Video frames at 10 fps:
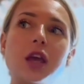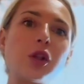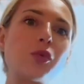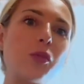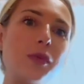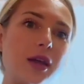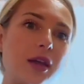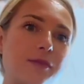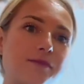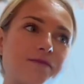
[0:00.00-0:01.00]
it would
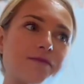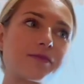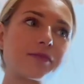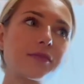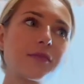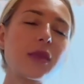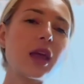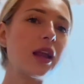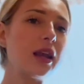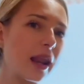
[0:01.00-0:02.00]
be
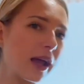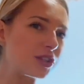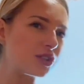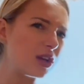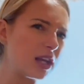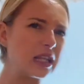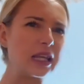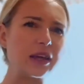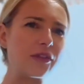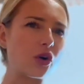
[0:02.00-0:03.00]
nice to eat
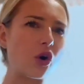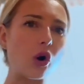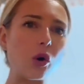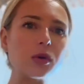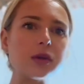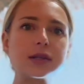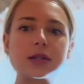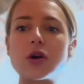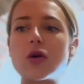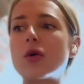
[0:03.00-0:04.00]
even cold.
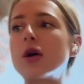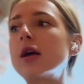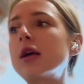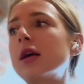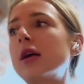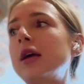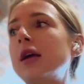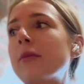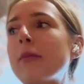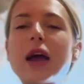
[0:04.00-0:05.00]
So
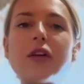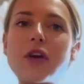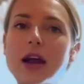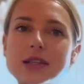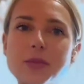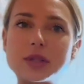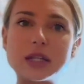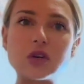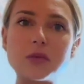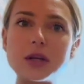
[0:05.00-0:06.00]
my rice and
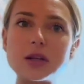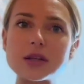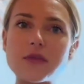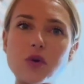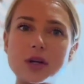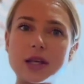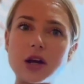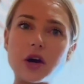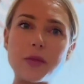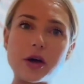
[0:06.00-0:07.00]
potato meals, of course,
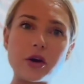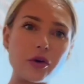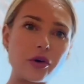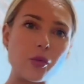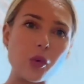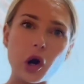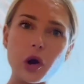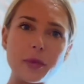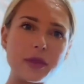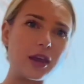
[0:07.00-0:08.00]
they are better
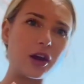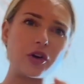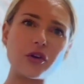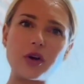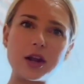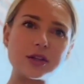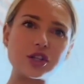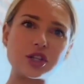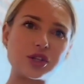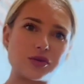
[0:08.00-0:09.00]
warm, but they are great
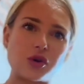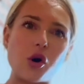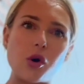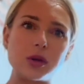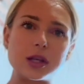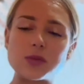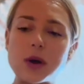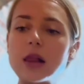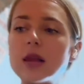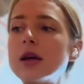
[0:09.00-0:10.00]
just cold as
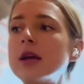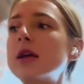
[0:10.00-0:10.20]
well.